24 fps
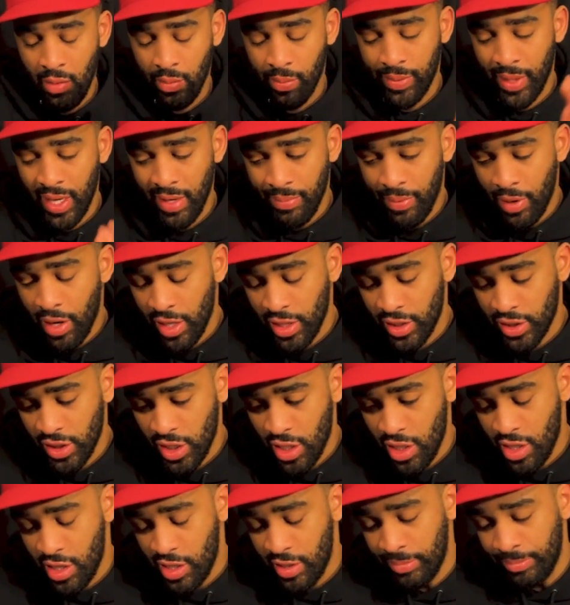Played
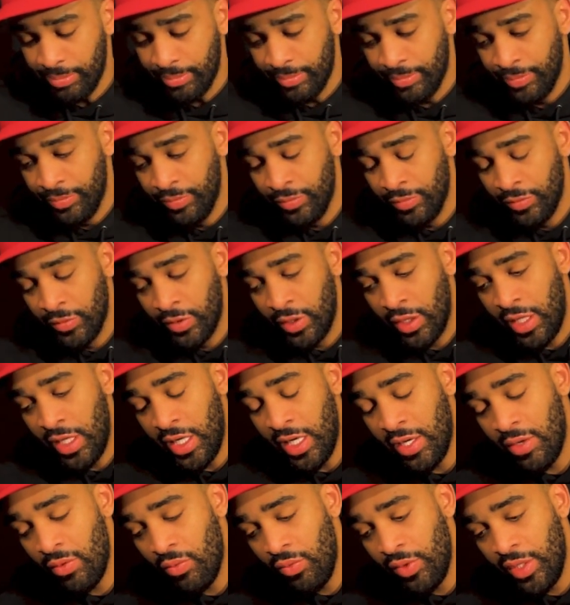Partizan,
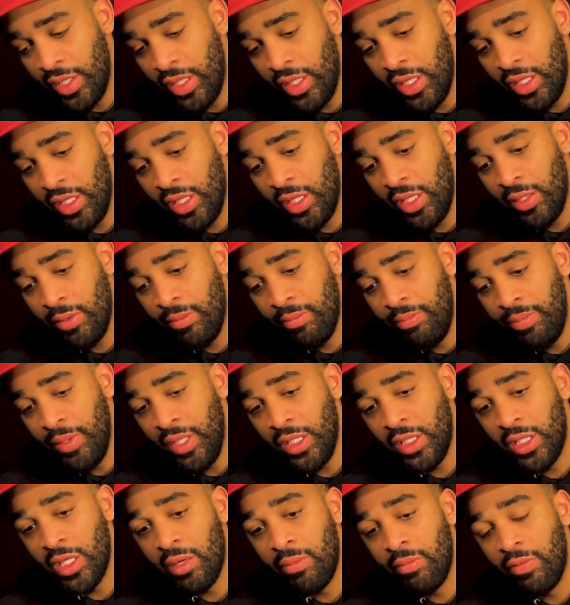and we
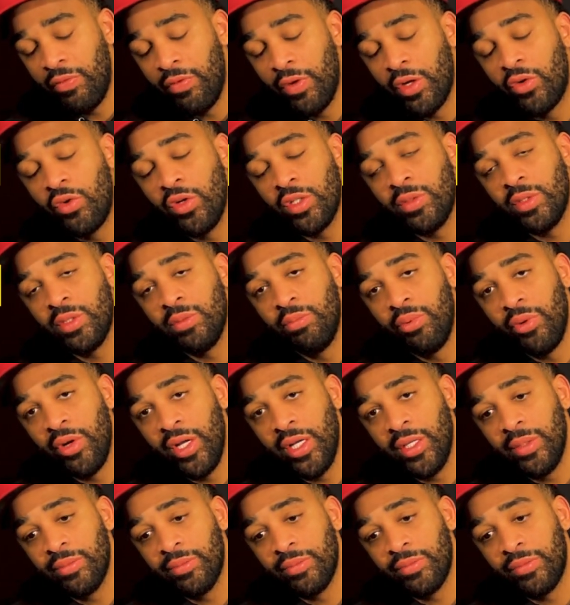beat them before the Christmas
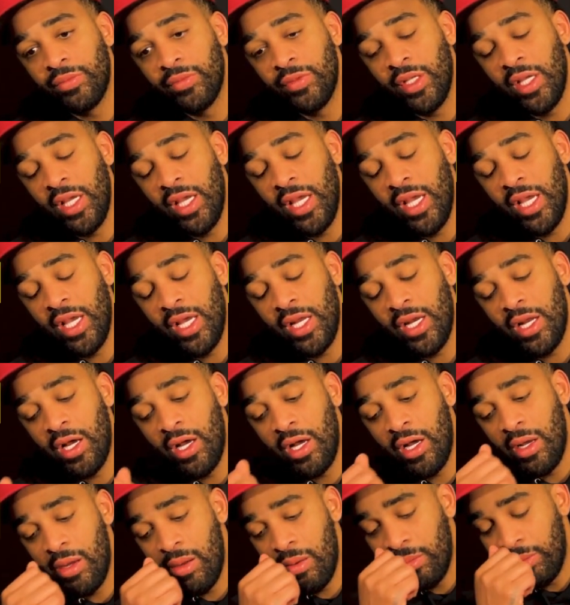break.
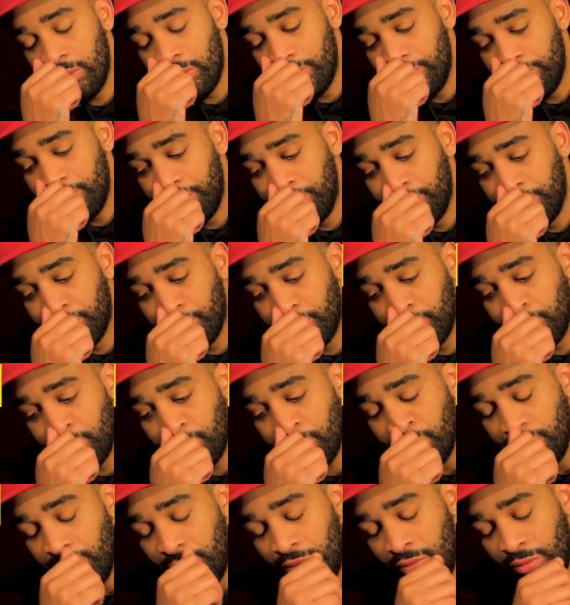And
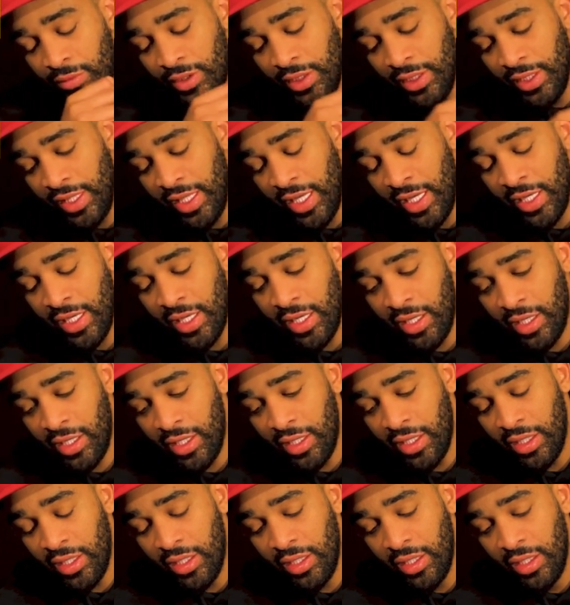they
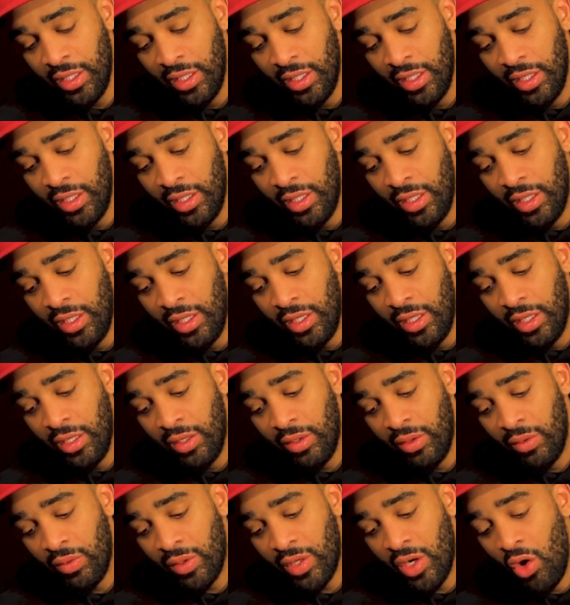go
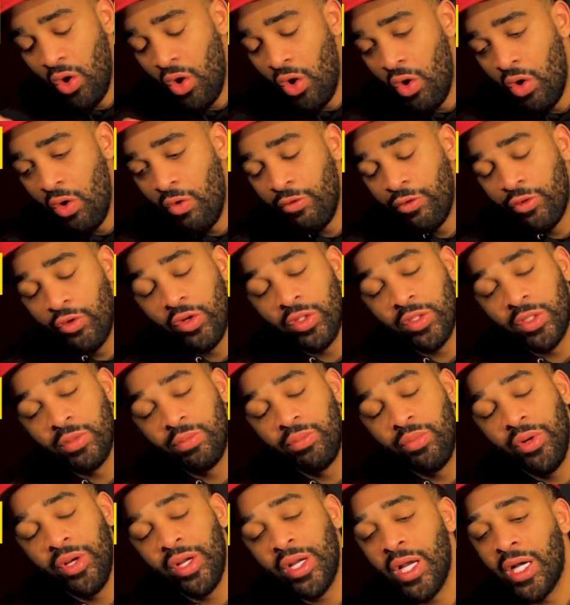home for Christmas
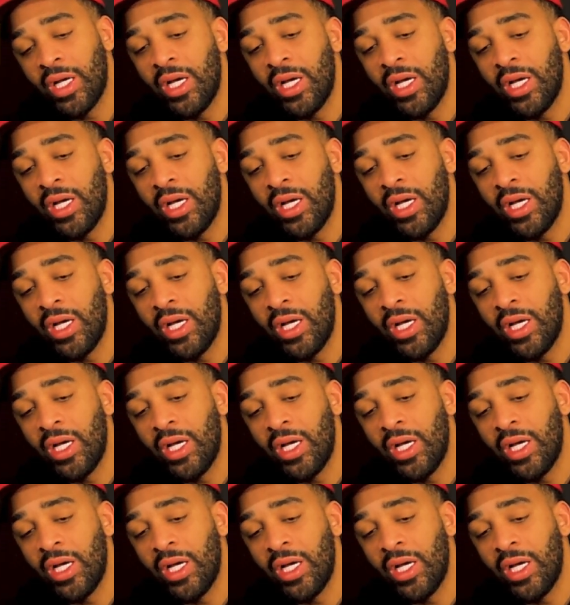break.